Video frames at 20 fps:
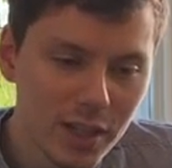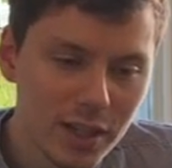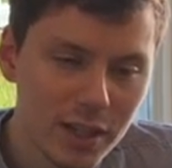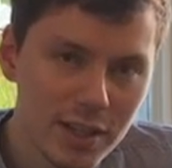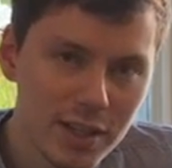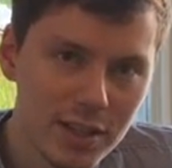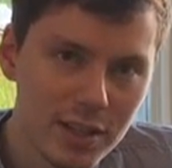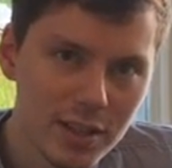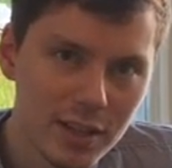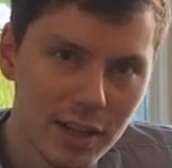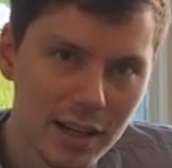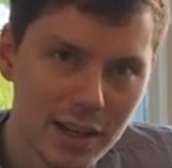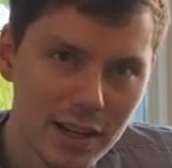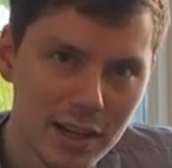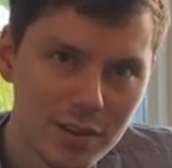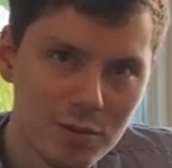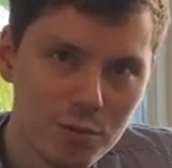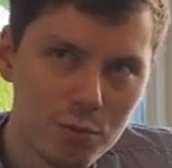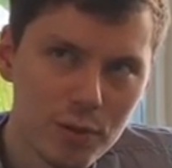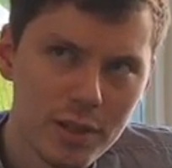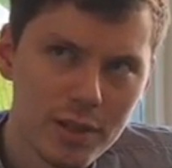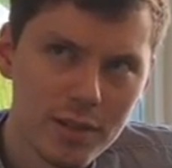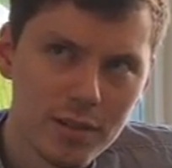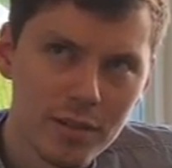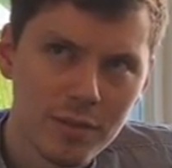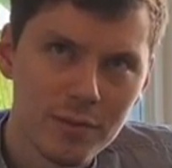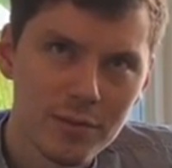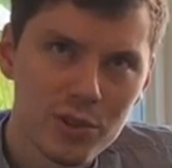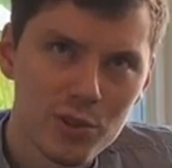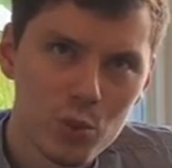he had really
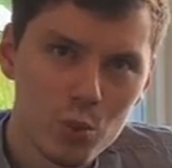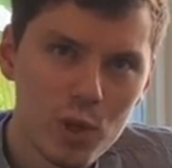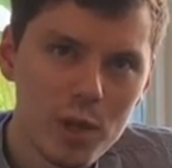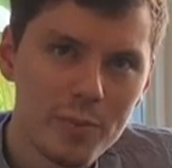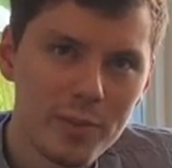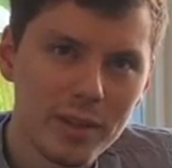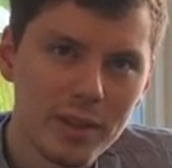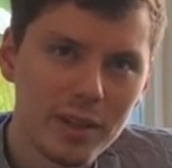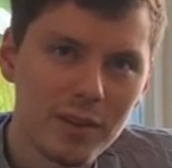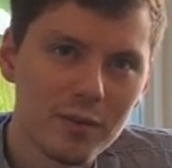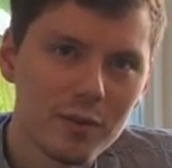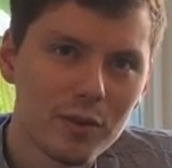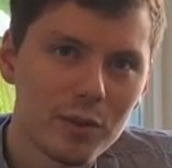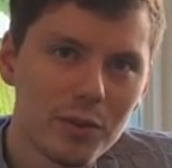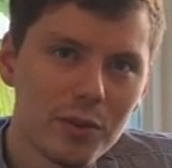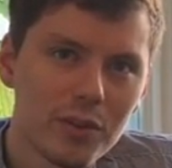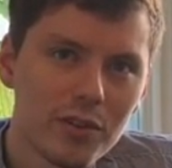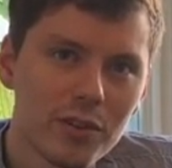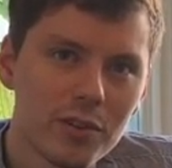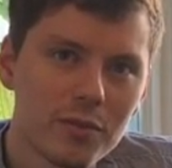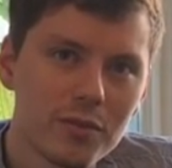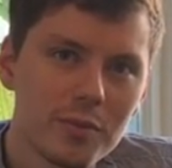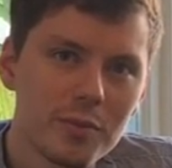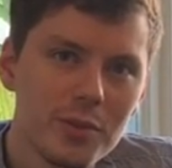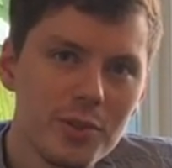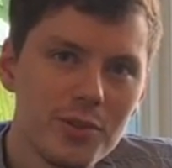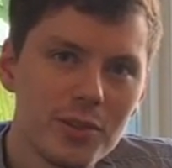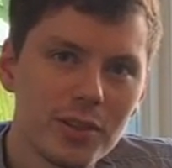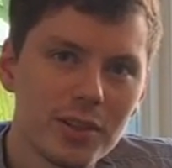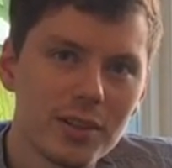a sweeping influence over
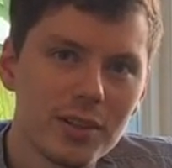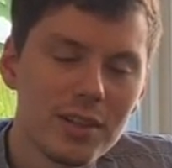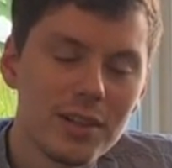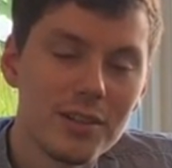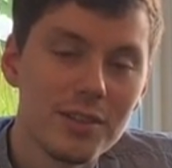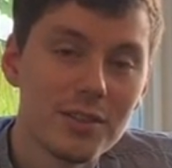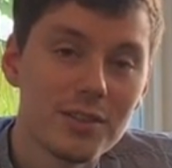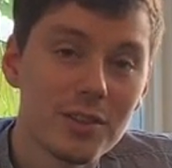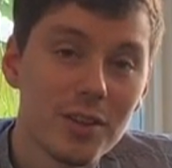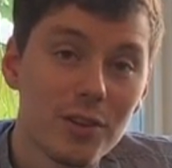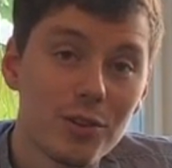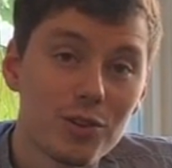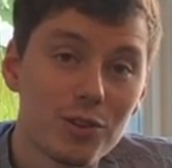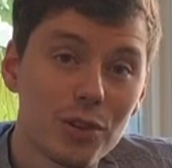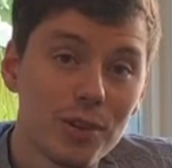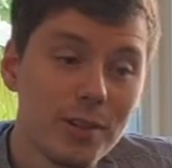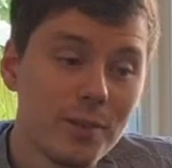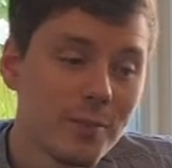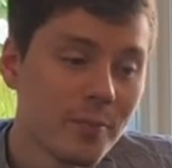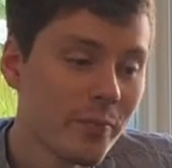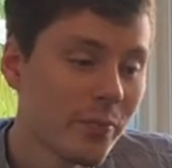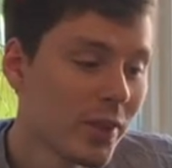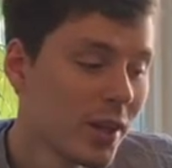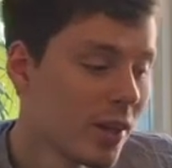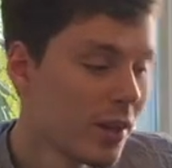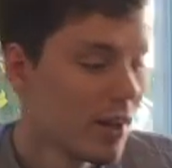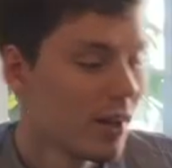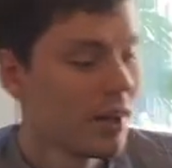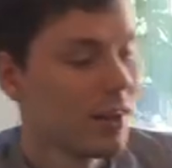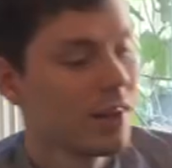music in this country.
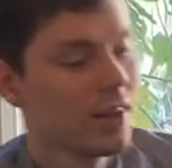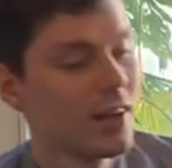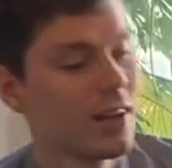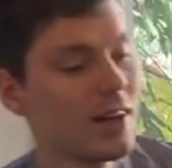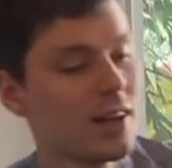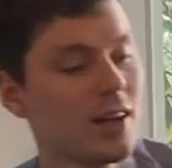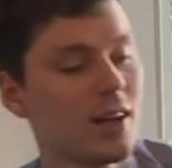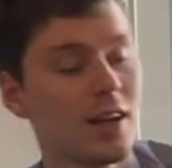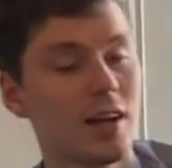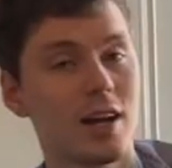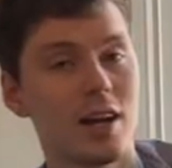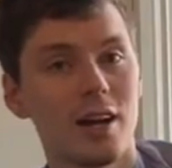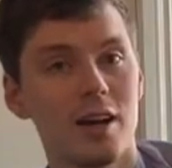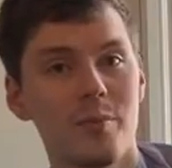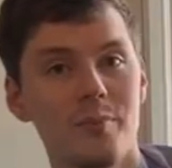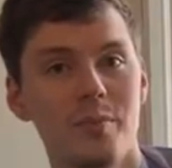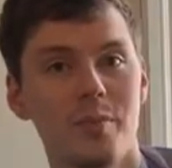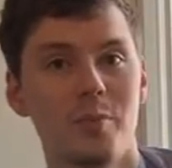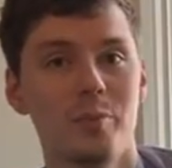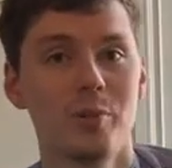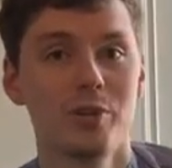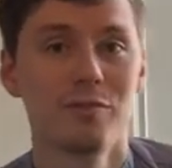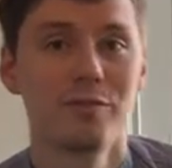Um, but